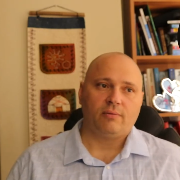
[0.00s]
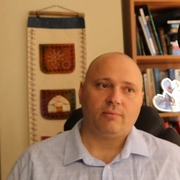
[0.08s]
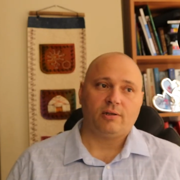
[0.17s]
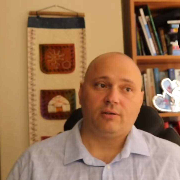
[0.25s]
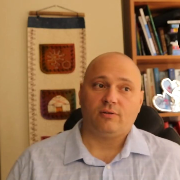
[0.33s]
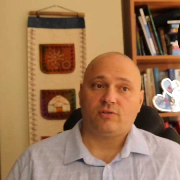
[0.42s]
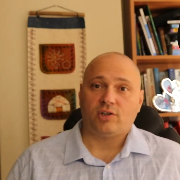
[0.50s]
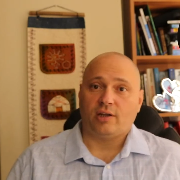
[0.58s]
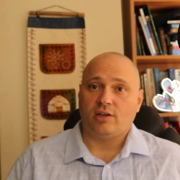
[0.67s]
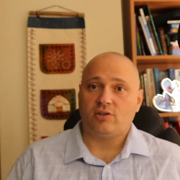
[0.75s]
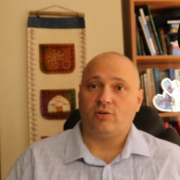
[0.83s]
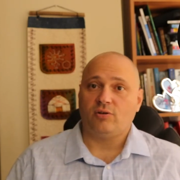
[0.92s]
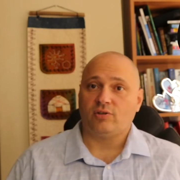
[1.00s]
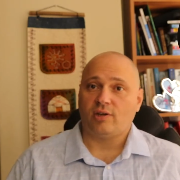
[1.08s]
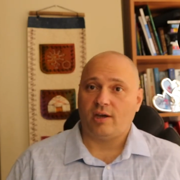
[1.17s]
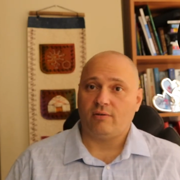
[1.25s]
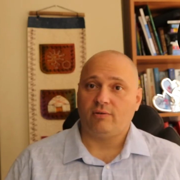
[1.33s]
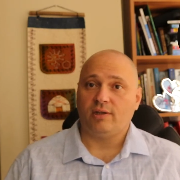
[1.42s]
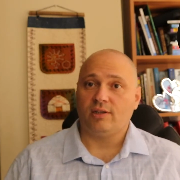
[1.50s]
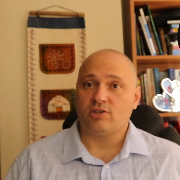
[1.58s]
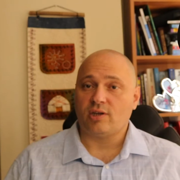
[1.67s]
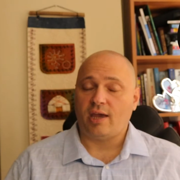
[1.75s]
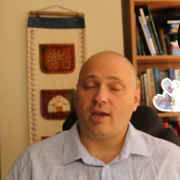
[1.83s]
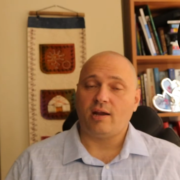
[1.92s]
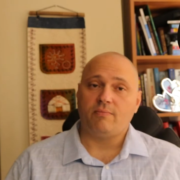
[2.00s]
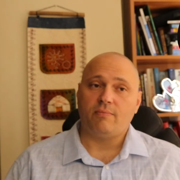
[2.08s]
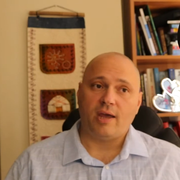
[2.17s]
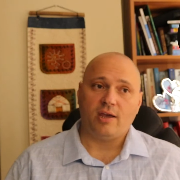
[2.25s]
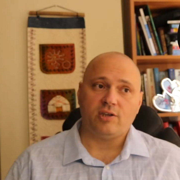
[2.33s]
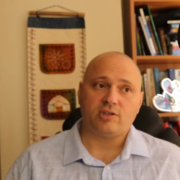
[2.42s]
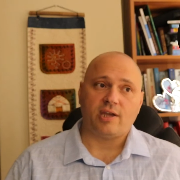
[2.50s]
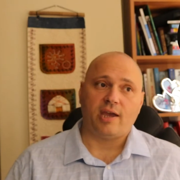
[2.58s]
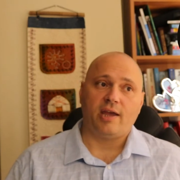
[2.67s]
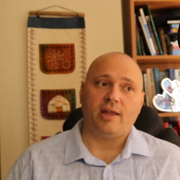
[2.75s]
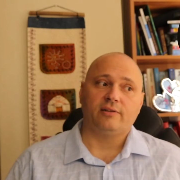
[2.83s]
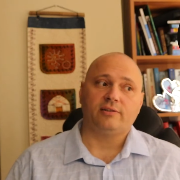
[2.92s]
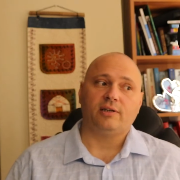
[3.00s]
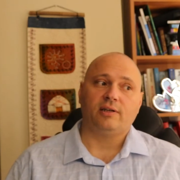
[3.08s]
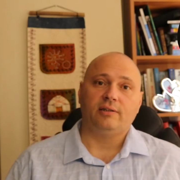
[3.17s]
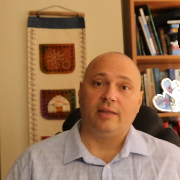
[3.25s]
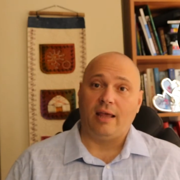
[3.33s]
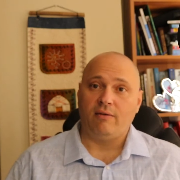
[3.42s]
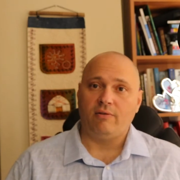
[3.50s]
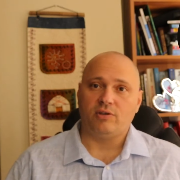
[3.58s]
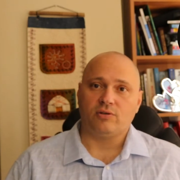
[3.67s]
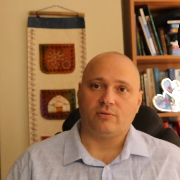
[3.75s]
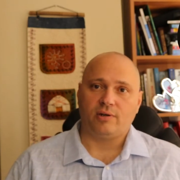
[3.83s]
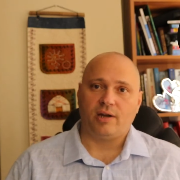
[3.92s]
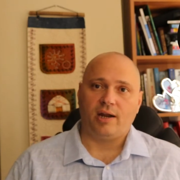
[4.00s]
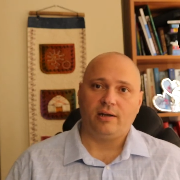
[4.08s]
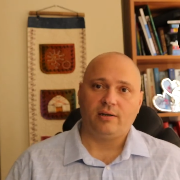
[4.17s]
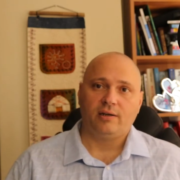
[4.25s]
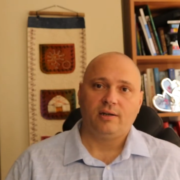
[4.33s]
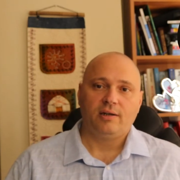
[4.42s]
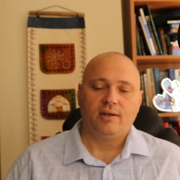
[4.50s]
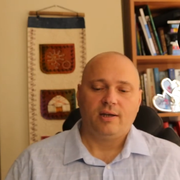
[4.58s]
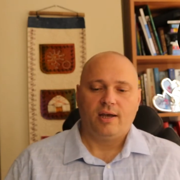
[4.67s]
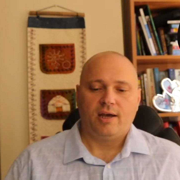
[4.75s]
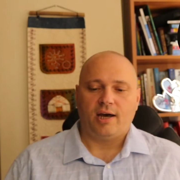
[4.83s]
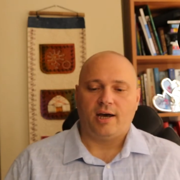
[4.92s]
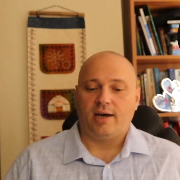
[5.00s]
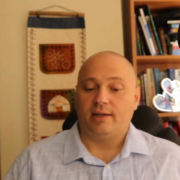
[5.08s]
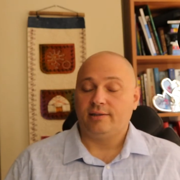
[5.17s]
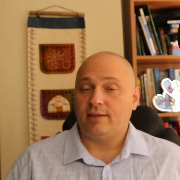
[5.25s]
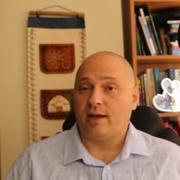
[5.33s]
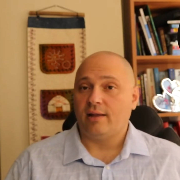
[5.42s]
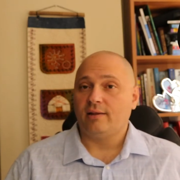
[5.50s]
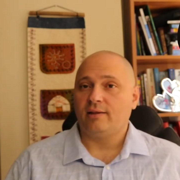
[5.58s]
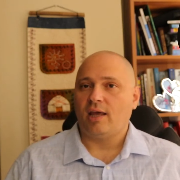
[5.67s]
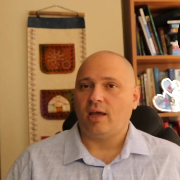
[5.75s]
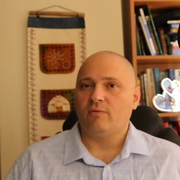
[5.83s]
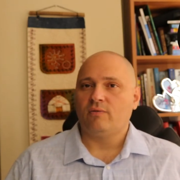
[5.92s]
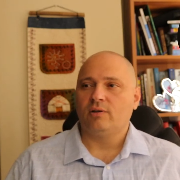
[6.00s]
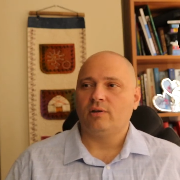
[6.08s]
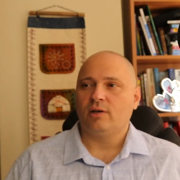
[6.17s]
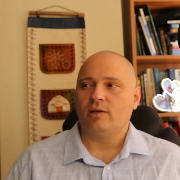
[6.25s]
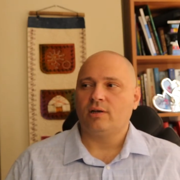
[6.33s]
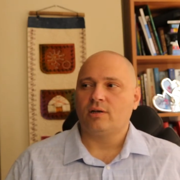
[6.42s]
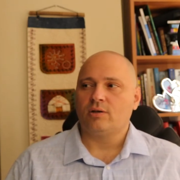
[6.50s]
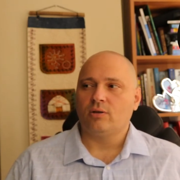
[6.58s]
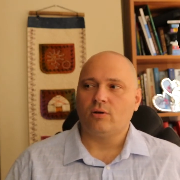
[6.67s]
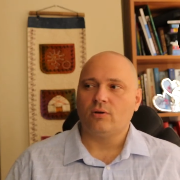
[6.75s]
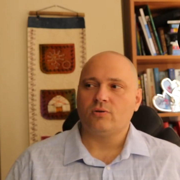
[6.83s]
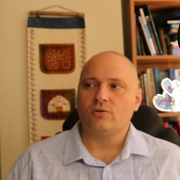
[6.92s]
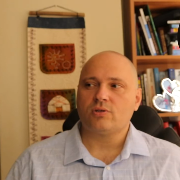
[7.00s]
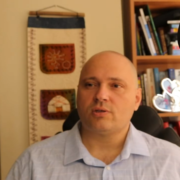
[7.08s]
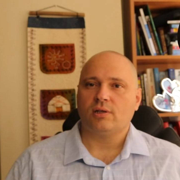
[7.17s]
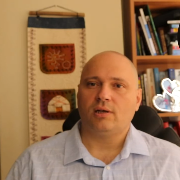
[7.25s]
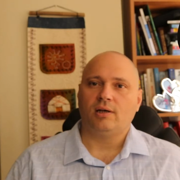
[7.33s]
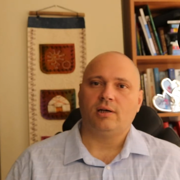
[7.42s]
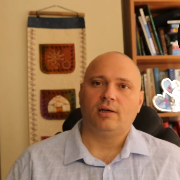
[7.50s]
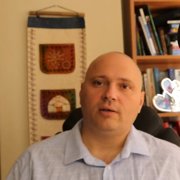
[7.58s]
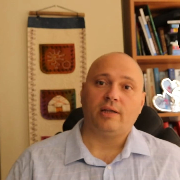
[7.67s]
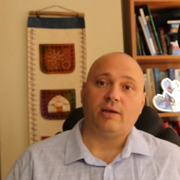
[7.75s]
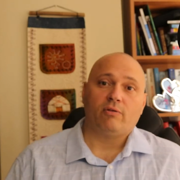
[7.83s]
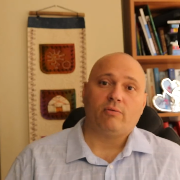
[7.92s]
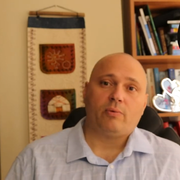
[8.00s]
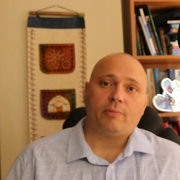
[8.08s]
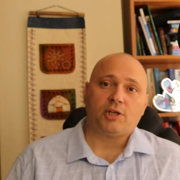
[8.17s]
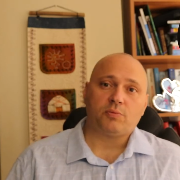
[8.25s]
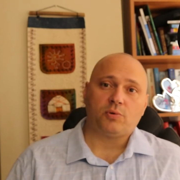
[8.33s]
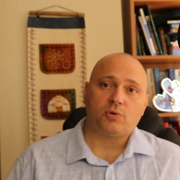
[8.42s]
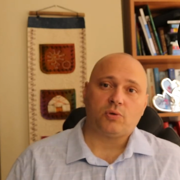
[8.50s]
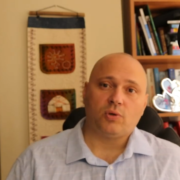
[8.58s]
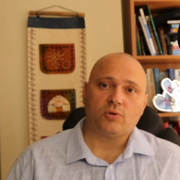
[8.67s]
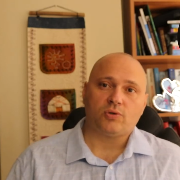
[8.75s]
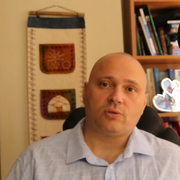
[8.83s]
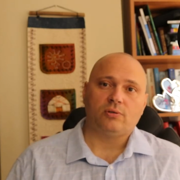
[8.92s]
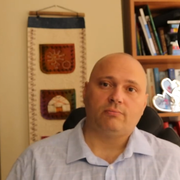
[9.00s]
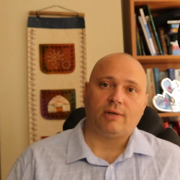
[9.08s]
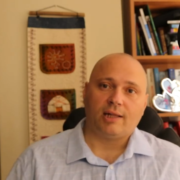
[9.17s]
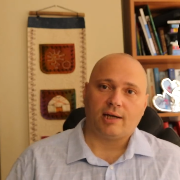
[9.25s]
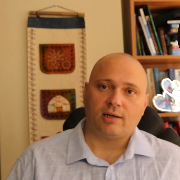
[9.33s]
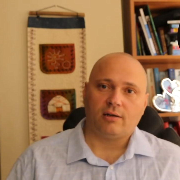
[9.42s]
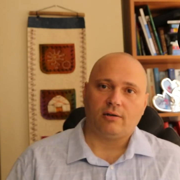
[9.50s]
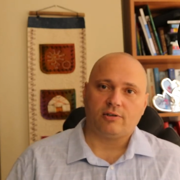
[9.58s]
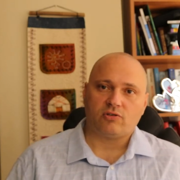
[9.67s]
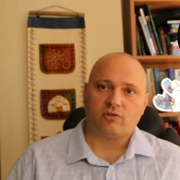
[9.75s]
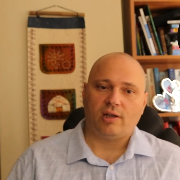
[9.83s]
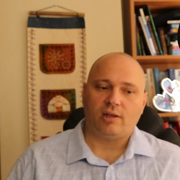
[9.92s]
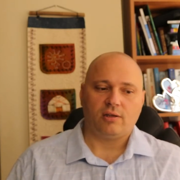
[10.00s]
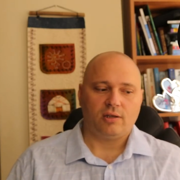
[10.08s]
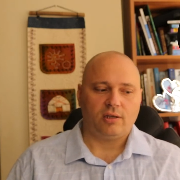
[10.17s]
But if China is going to have its air base and navies over there, uh, then they will uh, close, uh, they will be much more close to Malacca Strait